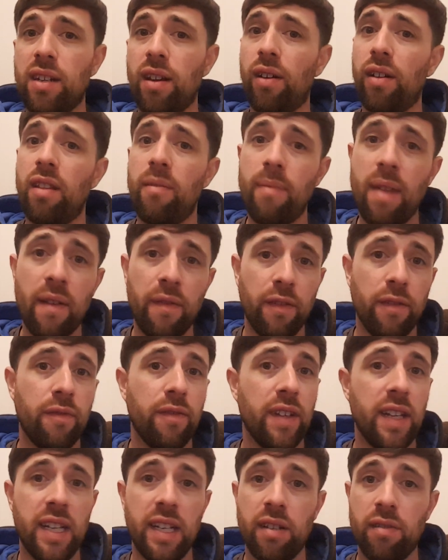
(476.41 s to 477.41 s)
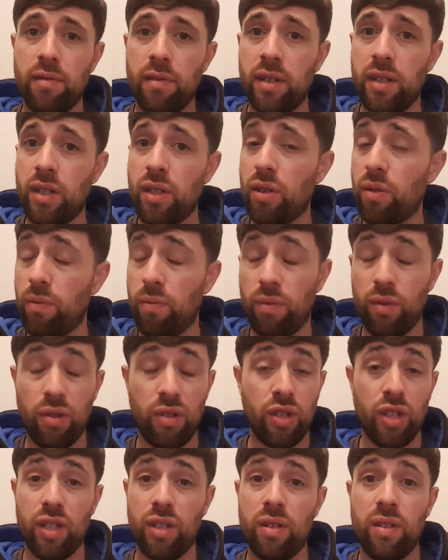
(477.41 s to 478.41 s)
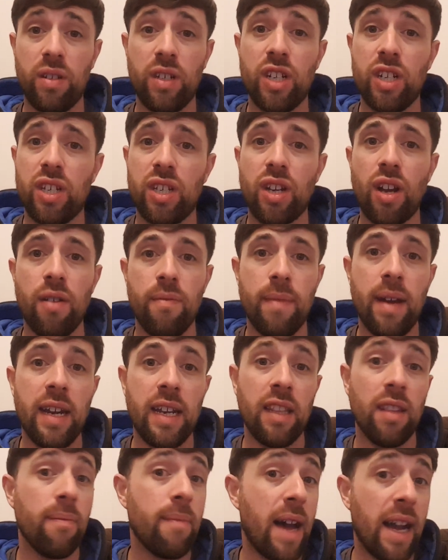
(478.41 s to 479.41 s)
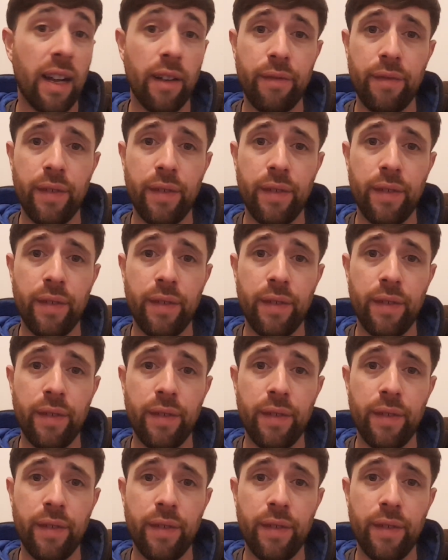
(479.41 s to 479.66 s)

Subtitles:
like the method feeder and just so many, the maggot